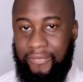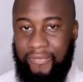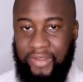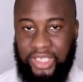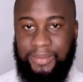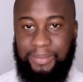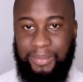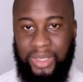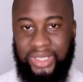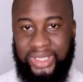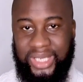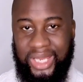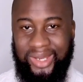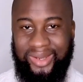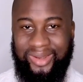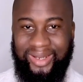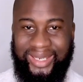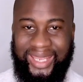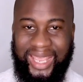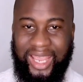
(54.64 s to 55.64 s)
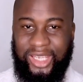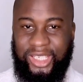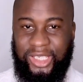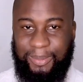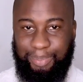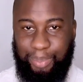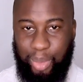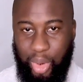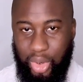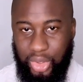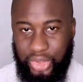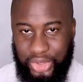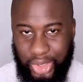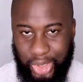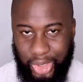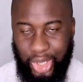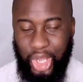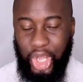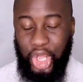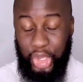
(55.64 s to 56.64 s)
This means that you could get
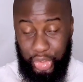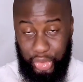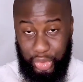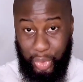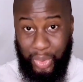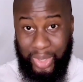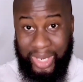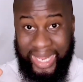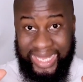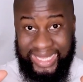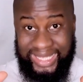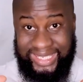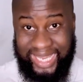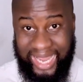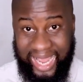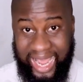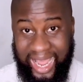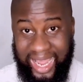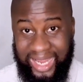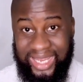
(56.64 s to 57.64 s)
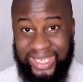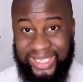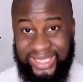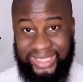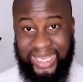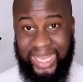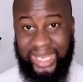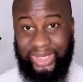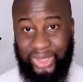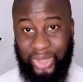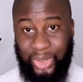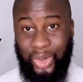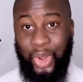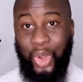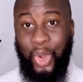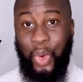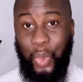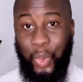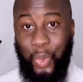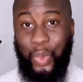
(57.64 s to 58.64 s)
exposure to an entire sector
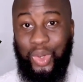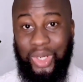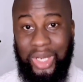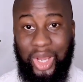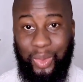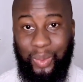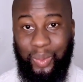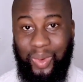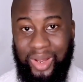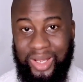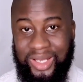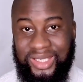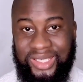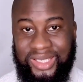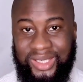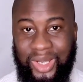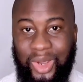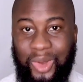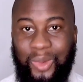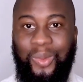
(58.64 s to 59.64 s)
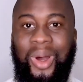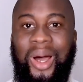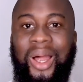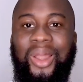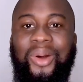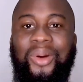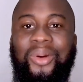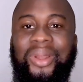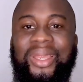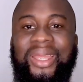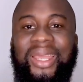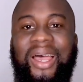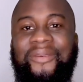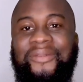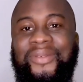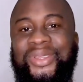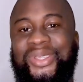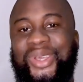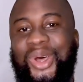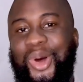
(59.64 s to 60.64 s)
all at once while only
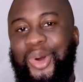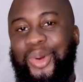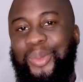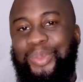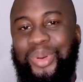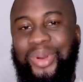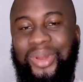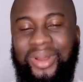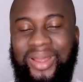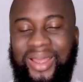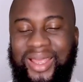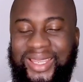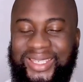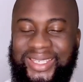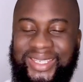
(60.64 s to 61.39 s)
having to open a